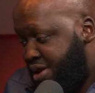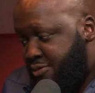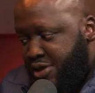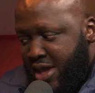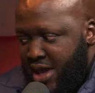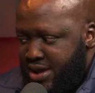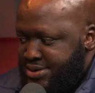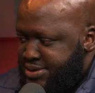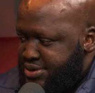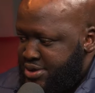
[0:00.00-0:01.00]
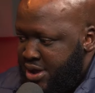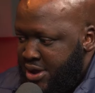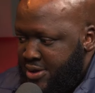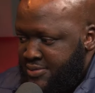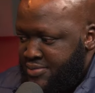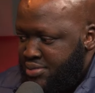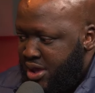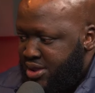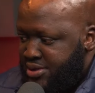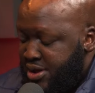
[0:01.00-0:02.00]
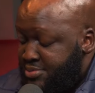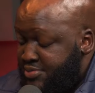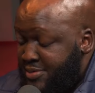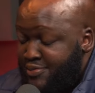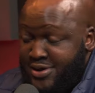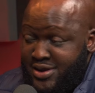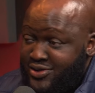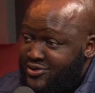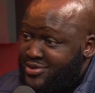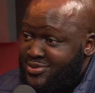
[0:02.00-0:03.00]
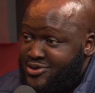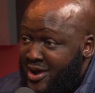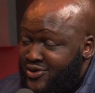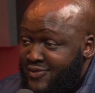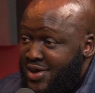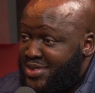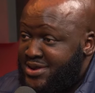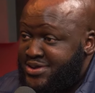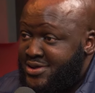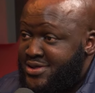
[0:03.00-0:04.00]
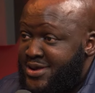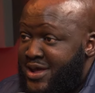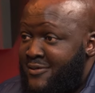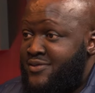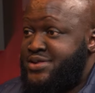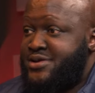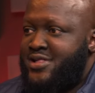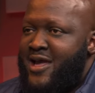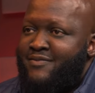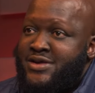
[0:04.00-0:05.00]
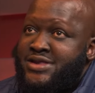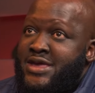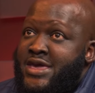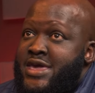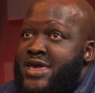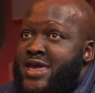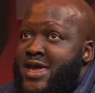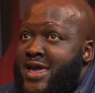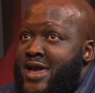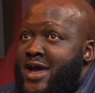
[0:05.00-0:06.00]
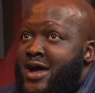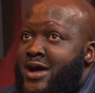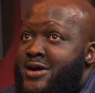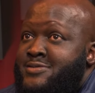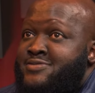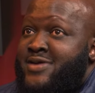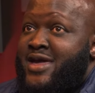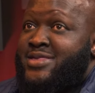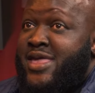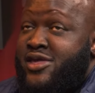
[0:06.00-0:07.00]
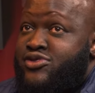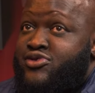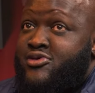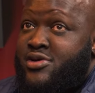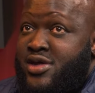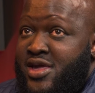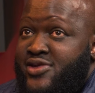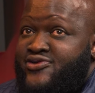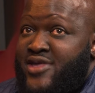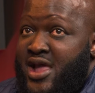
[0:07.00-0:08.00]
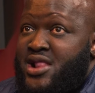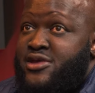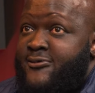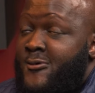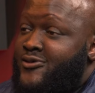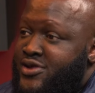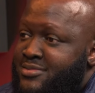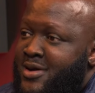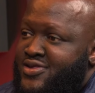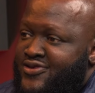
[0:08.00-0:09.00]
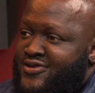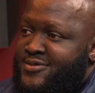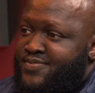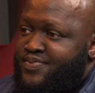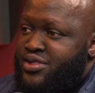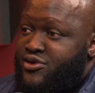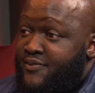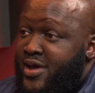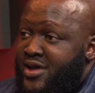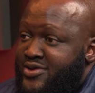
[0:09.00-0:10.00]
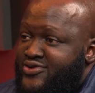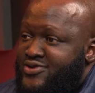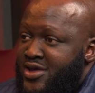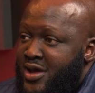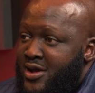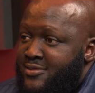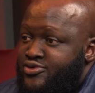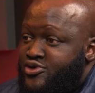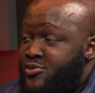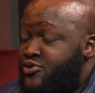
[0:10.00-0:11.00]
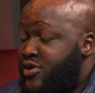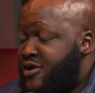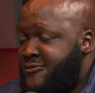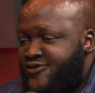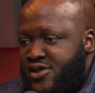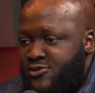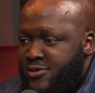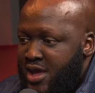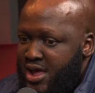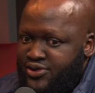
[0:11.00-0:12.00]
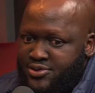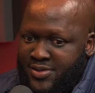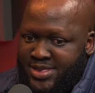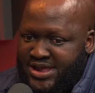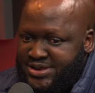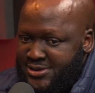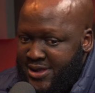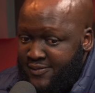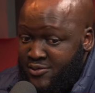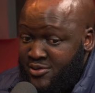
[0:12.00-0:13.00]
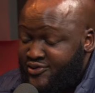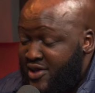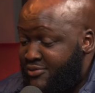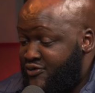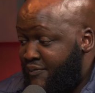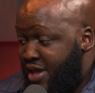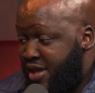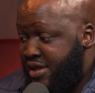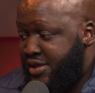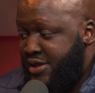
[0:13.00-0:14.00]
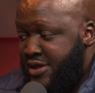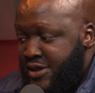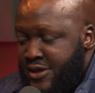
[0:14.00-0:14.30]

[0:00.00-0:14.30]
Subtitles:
money we had and put it into trying to make that deal, that government deal happen. And they took exactly 14 months to pay us. So we took every cent we had to make that deal happen. When it was time to pay,